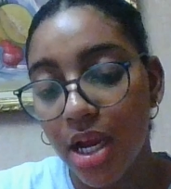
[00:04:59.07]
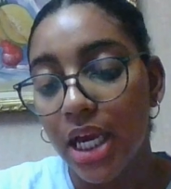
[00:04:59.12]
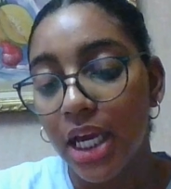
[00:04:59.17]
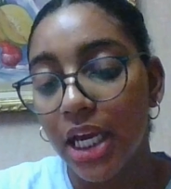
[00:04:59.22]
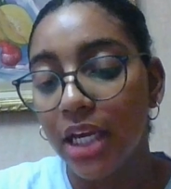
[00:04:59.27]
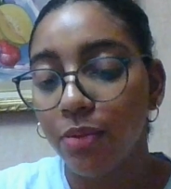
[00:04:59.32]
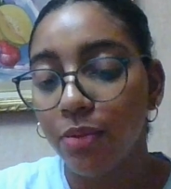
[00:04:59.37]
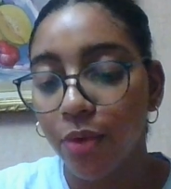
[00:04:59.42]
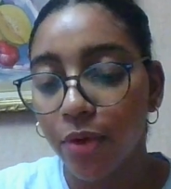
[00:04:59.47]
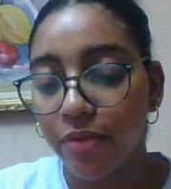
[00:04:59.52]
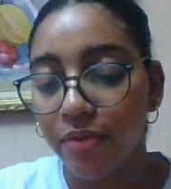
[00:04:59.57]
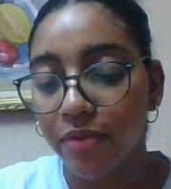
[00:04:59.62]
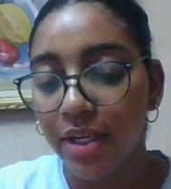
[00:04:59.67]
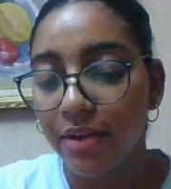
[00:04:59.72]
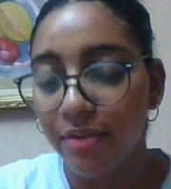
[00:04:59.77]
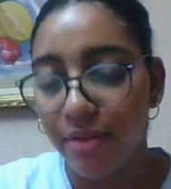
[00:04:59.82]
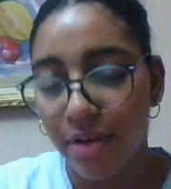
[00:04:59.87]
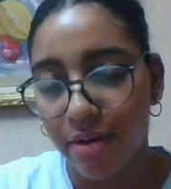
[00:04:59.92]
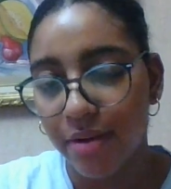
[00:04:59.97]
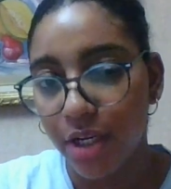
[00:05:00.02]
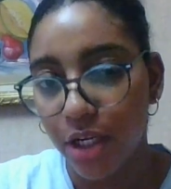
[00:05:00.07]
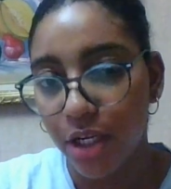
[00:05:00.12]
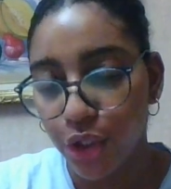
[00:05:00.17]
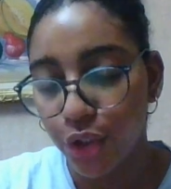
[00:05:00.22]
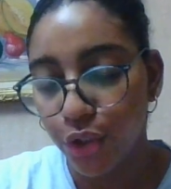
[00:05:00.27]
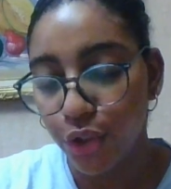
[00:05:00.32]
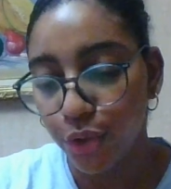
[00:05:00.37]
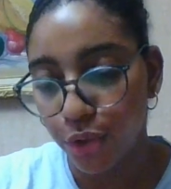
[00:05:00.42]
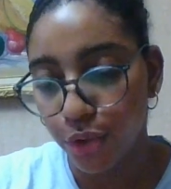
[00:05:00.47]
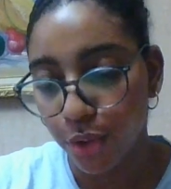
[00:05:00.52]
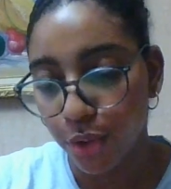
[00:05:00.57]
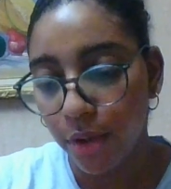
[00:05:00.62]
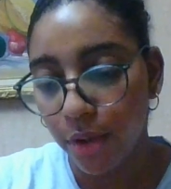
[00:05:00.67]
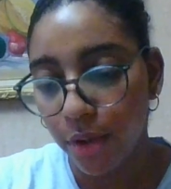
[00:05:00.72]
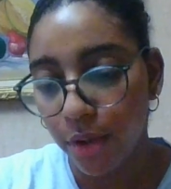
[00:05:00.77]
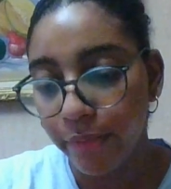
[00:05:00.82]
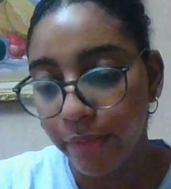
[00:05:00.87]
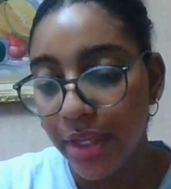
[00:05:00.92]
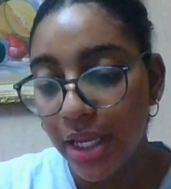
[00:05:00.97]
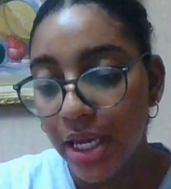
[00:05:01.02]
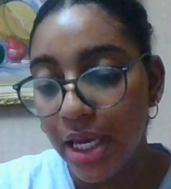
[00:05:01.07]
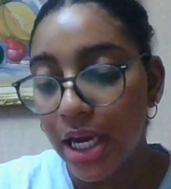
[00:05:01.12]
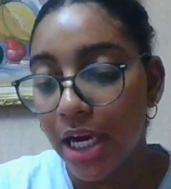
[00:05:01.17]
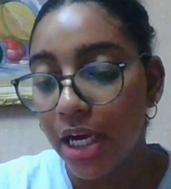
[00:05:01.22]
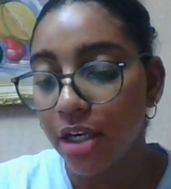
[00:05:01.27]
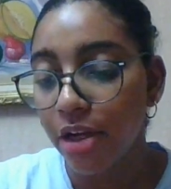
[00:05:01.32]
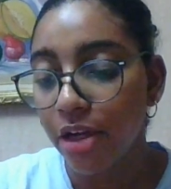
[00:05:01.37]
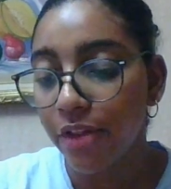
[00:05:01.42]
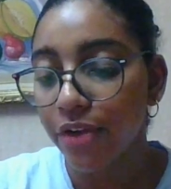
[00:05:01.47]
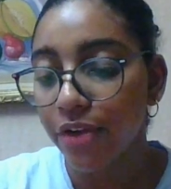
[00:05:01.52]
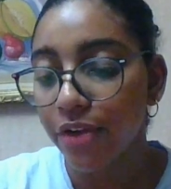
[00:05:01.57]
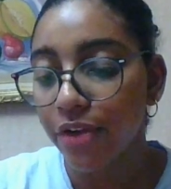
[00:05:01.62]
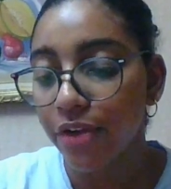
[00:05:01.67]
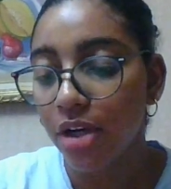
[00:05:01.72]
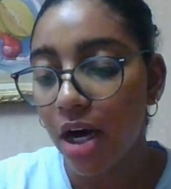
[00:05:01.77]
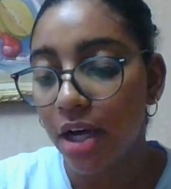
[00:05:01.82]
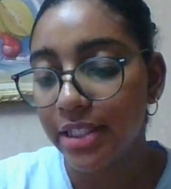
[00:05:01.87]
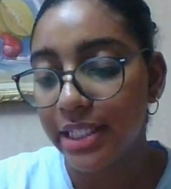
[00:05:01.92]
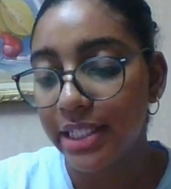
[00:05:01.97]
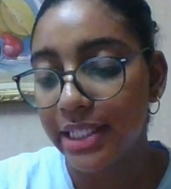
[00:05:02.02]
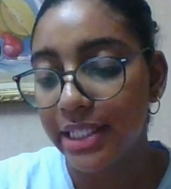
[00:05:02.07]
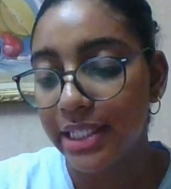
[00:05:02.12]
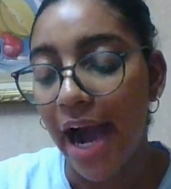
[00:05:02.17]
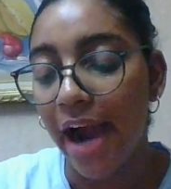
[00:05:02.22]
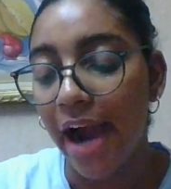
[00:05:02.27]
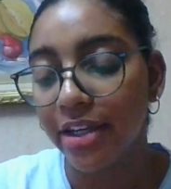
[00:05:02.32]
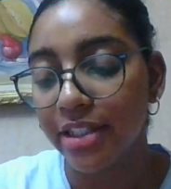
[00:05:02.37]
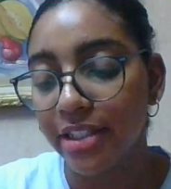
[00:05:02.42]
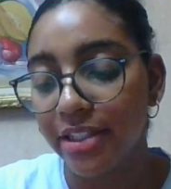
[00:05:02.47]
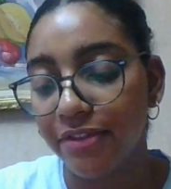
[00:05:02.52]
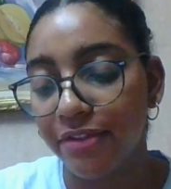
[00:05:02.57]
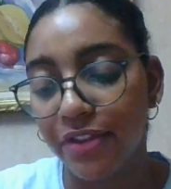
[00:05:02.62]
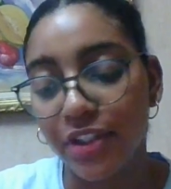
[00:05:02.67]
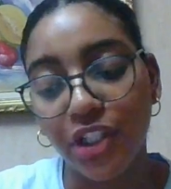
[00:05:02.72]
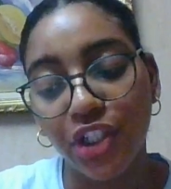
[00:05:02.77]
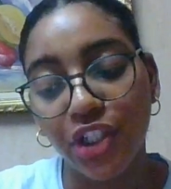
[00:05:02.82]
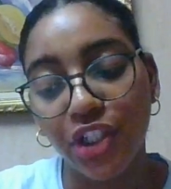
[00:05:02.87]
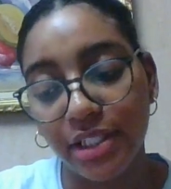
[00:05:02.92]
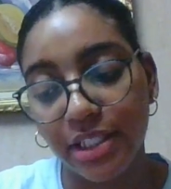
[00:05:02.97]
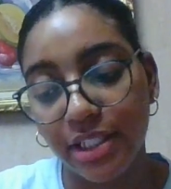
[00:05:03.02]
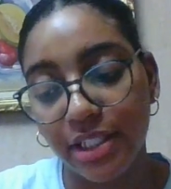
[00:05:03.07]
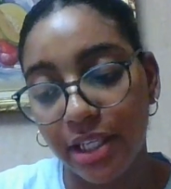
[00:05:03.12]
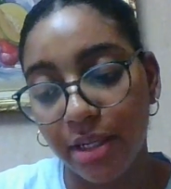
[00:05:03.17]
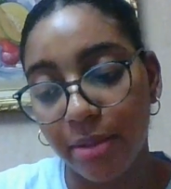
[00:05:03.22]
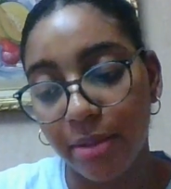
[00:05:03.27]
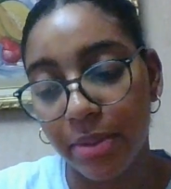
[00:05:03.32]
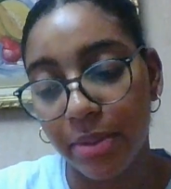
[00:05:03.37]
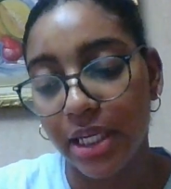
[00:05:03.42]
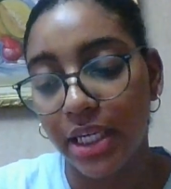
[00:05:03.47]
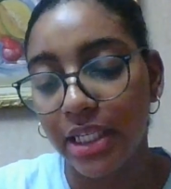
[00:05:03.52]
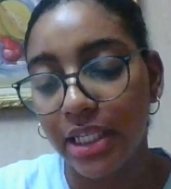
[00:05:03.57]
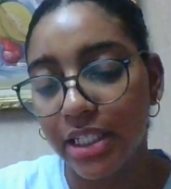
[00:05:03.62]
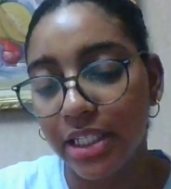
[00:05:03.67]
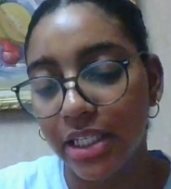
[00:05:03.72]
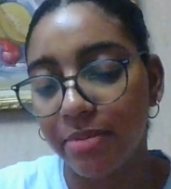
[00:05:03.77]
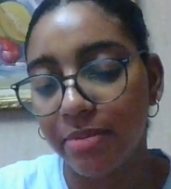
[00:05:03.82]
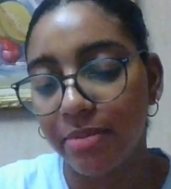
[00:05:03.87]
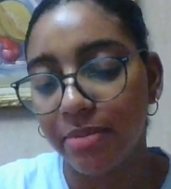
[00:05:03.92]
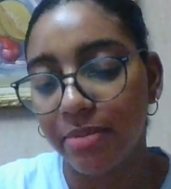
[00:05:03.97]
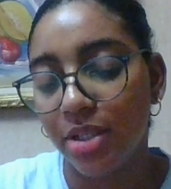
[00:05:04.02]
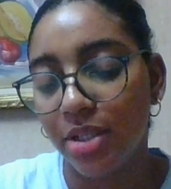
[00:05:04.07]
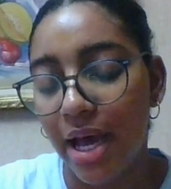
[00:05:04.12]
It will be very unusual. Another cause is iron deficiency, but he seems to